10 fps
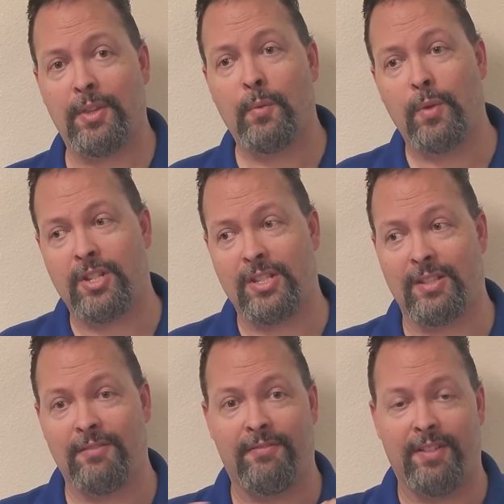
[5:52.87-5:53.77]
which is a
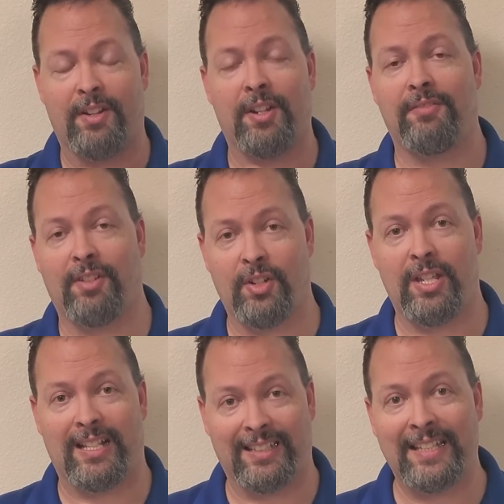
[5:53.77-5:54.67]
very, very
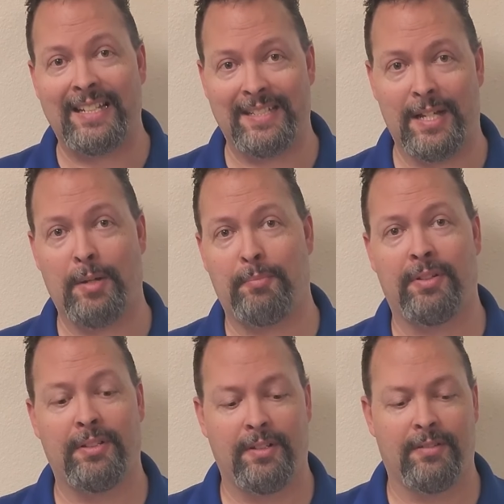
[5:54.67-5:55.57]
cleaned up
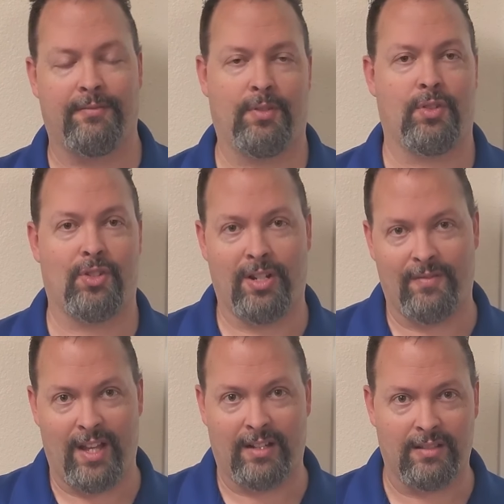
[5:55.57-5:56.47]
version of
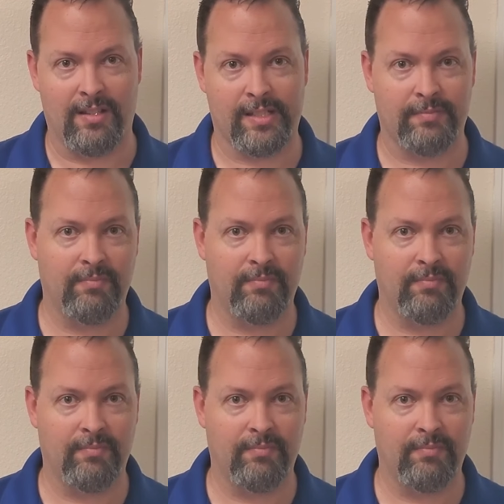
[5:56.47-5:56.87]
that closet.